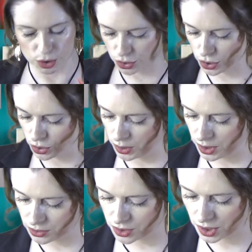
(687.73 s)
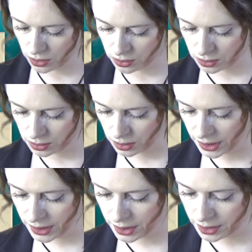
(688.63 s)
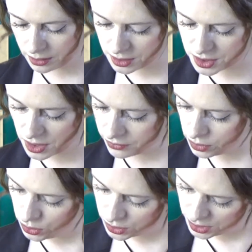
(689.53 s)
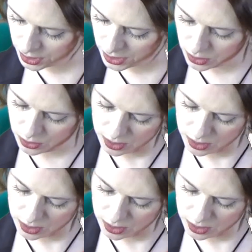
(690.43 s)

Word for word: to Intel Lady? And let's have a look now.